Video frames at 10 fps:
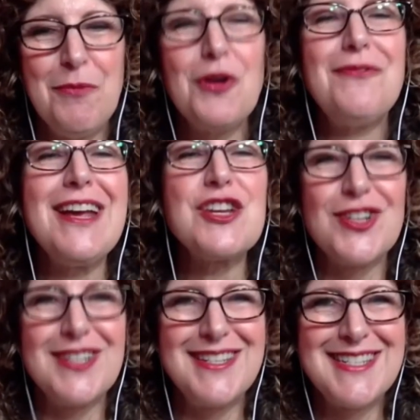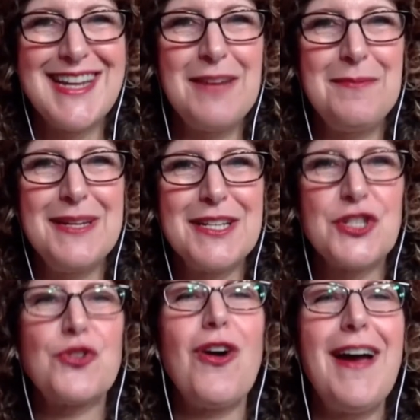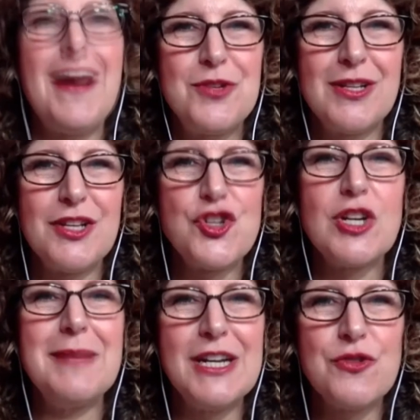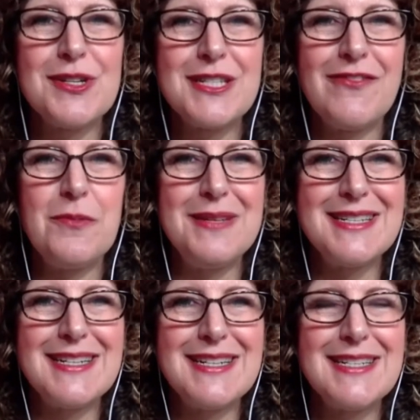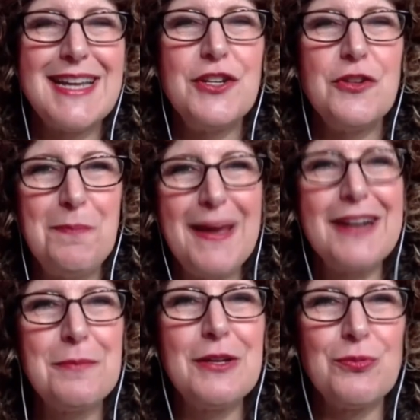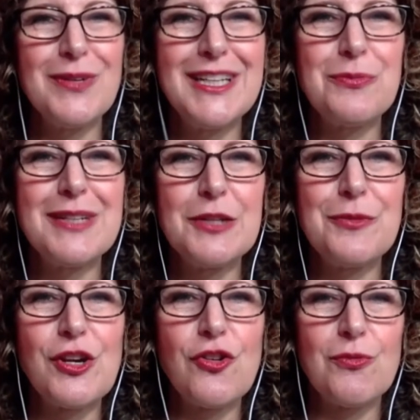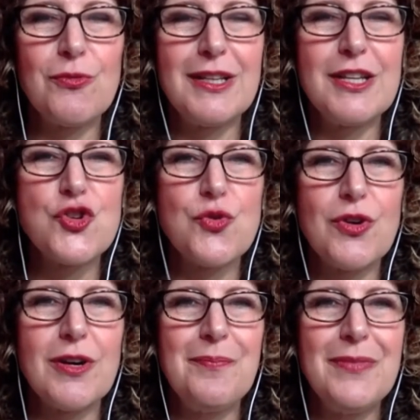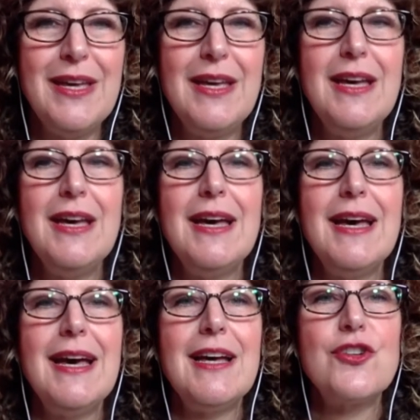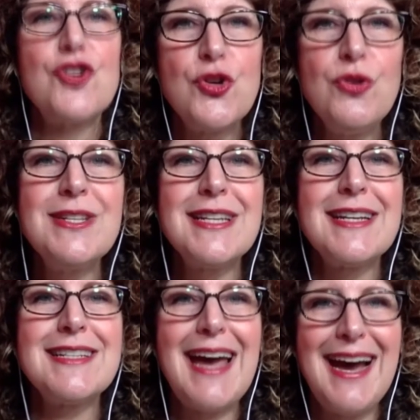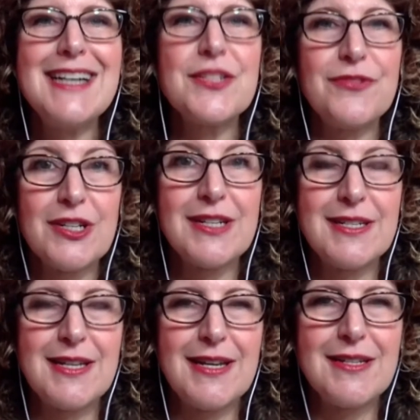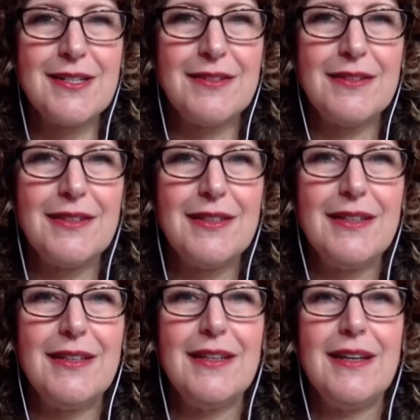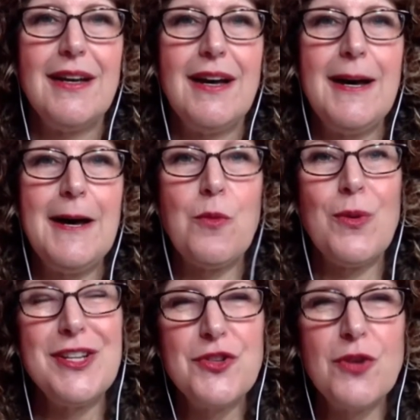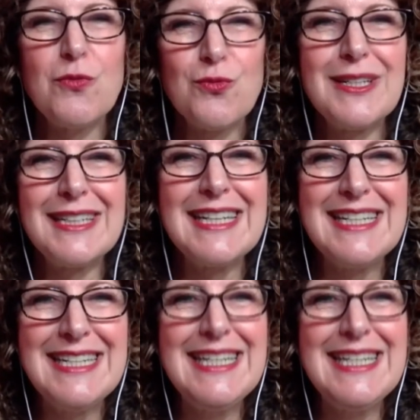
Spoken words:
motivations can be ascribed to legitimate interests of the business, and you'd better be really, really sure. Choosing to ask for consent when you don't really